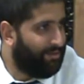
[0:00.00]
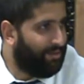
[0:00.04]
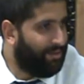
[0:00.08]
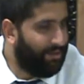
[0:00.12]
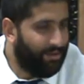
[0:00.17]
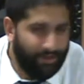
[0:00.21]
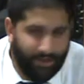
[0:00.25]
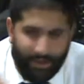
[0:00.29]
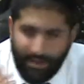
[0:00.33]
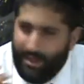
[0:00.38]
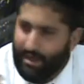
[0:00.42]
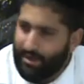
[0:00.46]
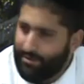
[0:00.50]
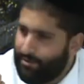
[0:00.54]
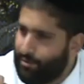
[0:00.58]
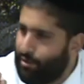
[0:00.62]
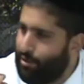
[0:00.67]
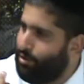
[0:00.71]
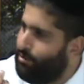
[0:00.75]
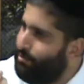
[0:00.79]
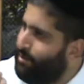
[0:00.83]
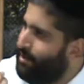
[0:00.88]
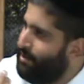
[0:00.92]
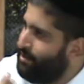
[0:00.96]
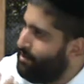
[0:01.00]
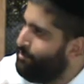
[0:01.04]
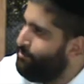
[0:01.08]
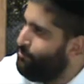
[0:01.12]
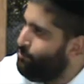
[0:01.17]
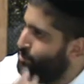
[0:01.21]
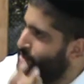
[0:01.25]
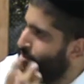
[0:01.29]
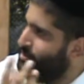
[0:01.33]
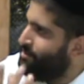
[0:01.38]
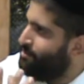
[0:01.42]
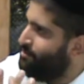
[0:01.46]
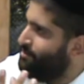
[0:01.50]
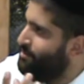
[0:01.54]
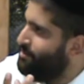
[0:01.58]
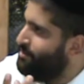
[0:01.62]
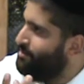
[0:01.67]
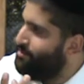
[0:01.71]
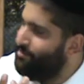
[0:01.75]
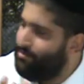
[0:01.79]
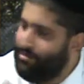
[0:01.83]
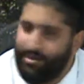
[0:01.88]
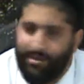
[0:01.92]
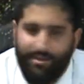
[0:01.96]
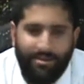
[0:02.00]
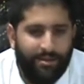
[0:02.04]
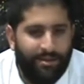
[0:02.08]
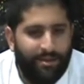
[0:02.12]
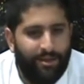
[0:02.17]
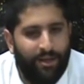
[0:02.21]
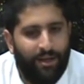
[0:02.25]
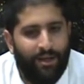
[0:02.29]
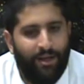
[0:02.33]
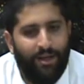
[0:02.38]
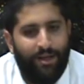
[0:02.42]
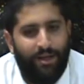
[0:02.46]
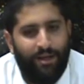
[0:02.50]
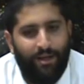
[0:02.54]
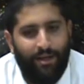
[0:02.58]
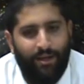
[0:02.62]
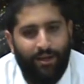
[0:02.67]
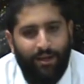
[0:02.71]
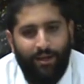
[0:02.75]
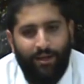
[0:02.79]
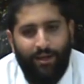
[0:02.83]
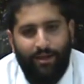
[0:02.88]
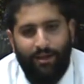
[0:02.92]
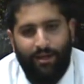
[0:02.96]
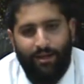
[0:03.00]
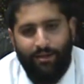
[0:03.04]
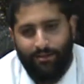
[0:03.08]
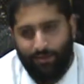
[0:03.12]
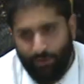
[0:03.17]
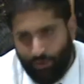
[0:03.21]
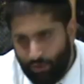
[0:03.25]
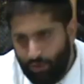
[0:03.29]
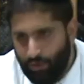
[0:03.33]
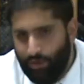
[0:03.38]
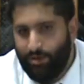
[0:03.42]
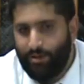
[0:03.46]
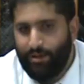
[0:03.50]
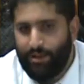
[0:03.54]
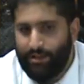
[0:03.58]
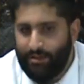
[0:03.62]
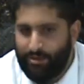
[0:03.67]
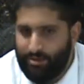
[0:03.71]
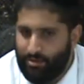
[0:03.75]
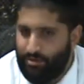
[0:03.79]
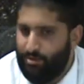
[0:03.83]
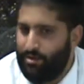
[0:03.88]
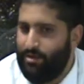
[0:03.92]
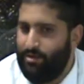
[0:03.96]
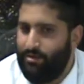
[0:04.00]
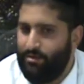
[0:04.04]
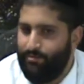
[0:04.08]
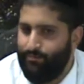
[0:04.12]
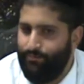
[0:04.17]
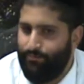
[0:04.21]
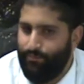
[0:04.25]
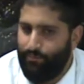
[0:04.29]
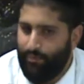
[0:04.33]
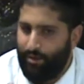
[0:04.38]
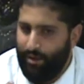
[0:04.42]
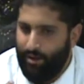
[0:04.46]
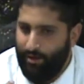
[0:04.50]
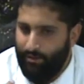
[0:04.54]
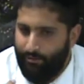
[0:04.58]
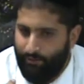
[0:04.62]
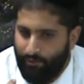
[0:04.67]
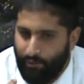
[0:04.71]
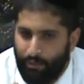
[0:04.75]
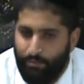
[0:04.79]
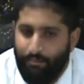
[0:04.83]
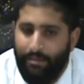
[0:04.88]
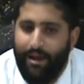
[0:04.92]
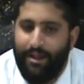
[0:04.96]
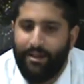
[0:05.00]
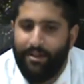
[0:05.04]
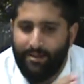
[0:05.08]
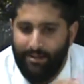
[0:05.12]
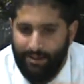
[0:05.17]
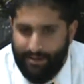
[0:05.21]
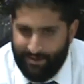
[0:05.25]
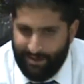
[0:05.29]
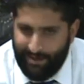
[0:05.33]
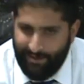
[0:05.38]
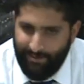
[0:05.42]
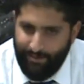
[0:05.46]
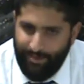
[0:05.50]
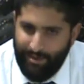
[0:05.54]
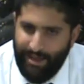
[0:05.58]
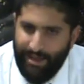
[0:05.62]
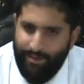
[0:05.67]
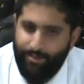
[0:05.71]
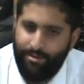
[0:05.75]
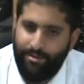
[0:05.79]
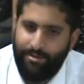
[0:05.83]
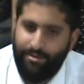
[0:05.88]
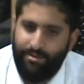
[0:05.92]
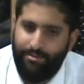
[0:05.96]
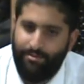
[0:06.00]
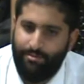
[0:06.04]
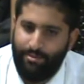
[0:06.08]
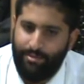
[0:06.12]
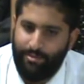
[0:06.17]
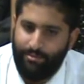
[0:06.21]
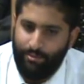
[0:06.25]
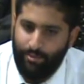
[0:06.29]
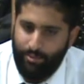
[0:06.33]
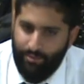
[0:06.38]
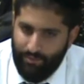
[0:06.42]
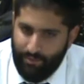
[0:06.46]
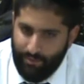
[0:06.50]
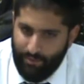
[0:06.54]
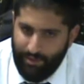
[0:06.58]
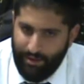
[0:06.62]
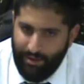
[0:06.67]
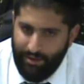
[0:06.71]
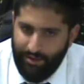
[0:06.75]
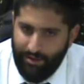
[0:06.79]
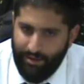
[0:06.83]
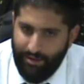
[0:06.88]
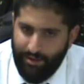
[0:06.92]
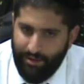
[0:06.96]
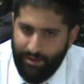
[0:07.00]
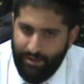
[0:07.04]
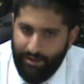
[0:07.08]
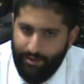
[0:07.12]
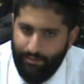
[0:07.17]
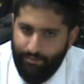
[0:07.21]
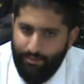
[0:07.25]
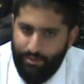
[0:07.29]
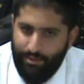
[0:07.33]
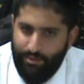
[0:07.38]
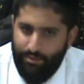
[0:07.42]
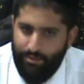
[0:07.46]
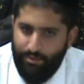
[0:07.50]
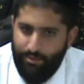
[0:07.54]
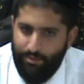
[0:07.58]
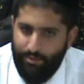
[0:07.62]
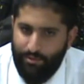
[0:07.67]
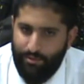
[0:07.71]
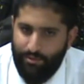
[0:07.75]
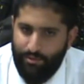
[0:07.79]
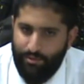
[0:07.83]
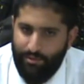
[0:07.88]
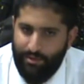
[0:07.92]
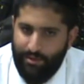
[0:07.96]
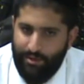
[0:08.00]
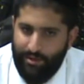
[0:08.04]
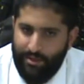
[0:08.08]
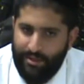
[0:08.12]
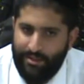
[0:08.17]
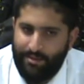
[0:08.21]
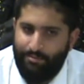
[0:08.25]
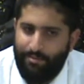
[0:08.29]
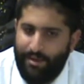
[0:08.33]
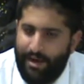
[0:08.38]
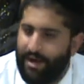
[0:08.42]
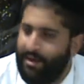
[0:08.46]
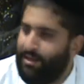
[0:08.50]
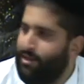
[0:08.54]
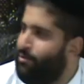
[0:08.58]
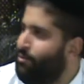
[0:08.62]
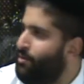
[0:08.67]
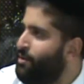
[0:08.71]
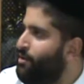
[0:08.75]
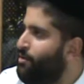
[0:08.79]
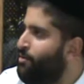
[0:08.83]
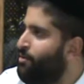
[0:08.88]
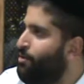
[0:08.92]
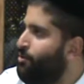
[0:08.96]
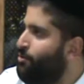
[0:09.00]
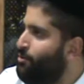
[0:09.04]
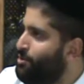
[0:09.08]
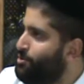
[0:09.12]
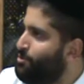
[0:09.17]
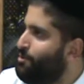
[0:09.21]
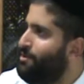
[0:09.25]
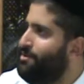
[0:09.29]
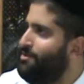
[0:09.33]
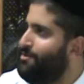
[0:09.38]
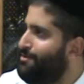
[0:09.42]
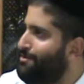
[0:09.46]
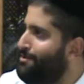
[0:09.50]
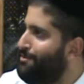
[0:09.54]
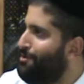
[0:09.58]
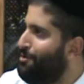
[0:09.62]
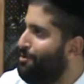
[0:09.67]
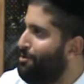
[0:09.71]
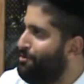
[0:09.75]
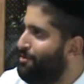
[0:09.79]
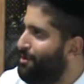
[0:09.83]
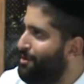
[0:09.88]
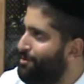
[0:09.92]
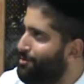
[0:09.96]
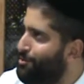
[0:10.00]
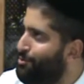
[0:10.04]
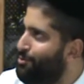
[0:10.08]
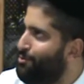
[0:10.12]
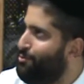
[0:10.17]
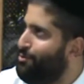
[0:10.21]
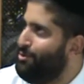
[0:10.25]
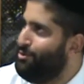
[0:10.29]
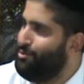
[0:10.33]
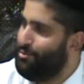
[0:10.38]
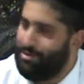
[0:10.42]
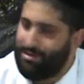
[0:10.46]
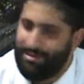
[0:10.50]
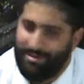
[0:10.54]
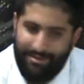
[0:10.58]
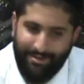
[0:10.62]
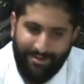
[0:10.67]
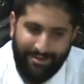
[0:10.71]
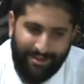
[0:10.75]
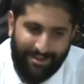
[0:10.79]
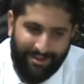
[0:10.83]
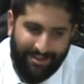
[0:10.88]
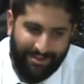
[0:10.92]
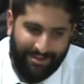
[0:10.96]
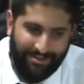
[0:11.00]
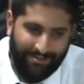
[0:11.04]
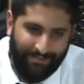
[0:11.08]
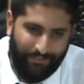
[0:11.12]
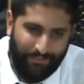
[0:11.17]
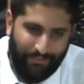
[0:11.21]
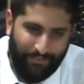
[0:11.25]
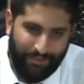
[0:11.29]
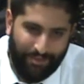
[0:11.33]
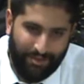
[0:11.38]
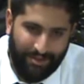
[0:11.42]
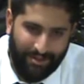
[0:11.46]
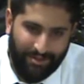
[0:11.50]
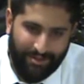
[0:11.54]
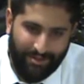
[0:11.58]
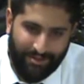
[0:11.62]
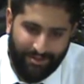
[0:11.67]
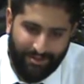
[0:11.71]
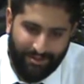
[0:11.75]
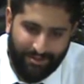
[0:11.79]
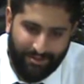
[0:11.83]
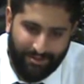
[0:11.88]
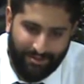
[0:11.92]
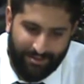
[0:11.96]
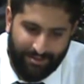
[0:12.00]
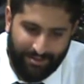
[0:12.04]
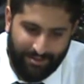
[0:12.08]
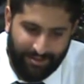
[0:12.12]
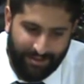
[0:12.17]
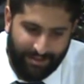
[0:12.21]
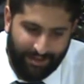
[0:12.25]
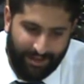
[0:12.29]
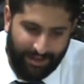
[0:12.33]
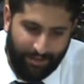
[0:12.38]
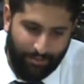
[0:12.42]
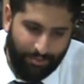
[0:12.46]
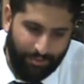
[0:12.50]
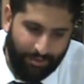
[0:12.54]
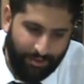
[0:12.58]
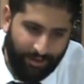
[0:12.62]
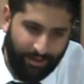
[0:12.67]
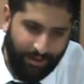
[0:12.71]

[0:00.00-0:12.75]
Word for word: There's a lot of chokhmah, a lot of wisdom in this field, and it's good that certain formalities have been able to be moved away. But it's bad that we don't know which ones to hold on to and which ones to keep.